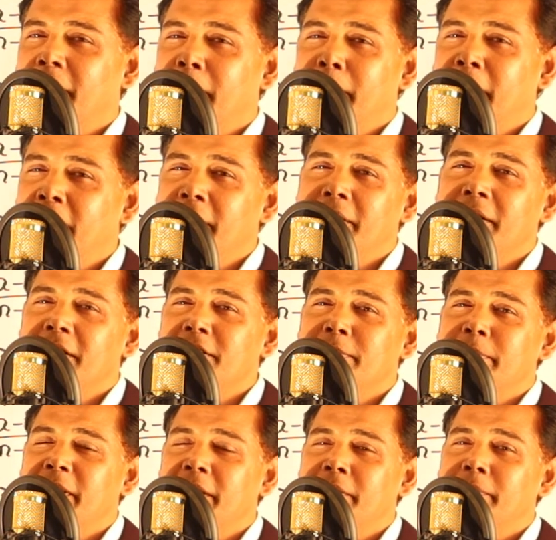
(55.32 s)
matter has
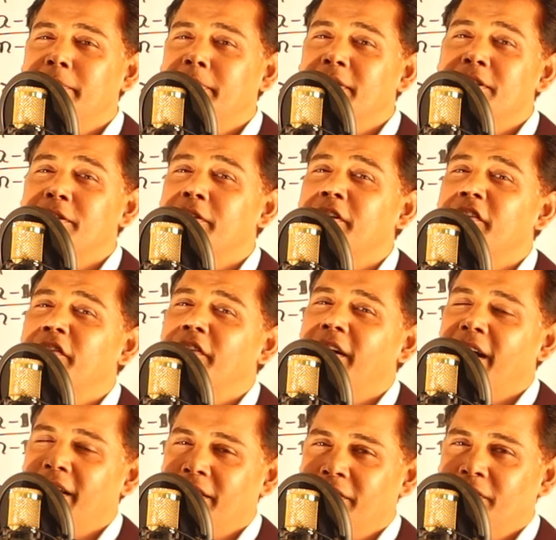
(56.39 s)
been
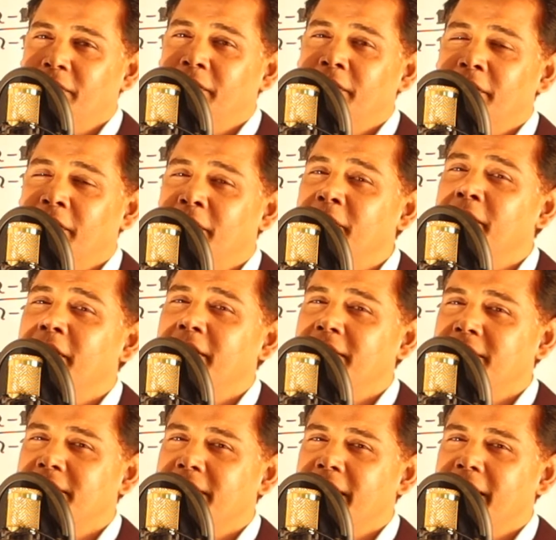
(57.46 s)
personified for your
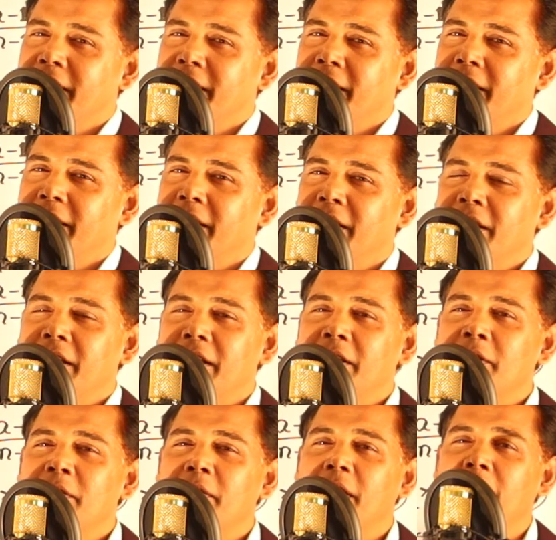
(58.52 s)
understanding.
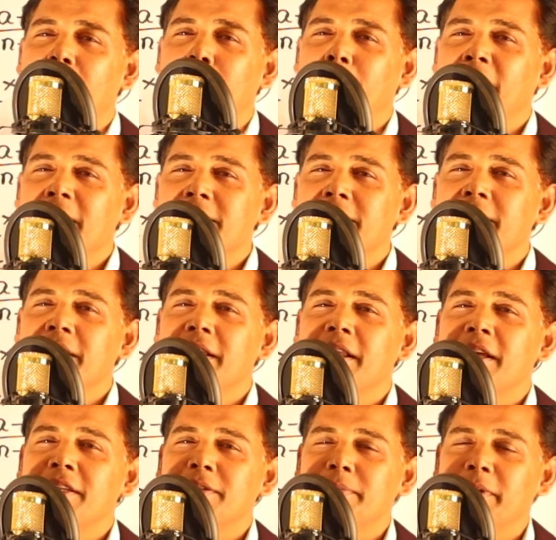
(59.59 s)
A basket
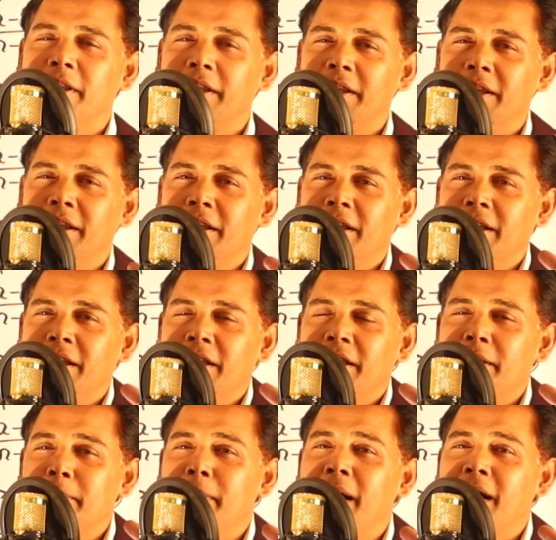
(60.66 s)
has been
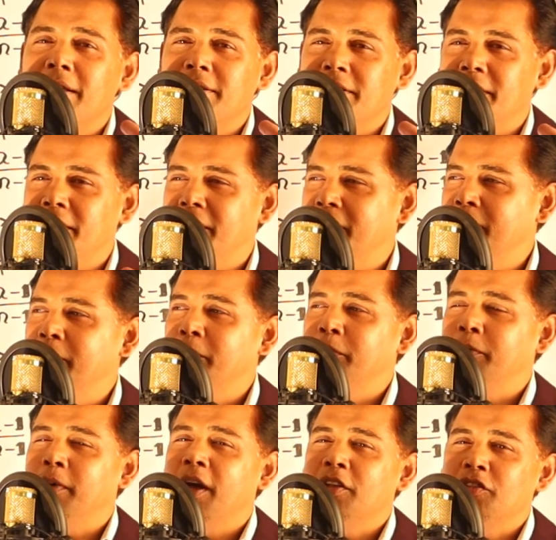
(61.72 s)
imagined, you are
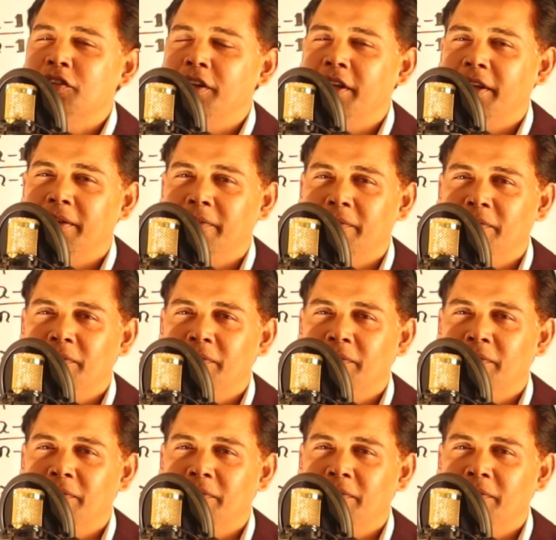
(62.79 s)
watching,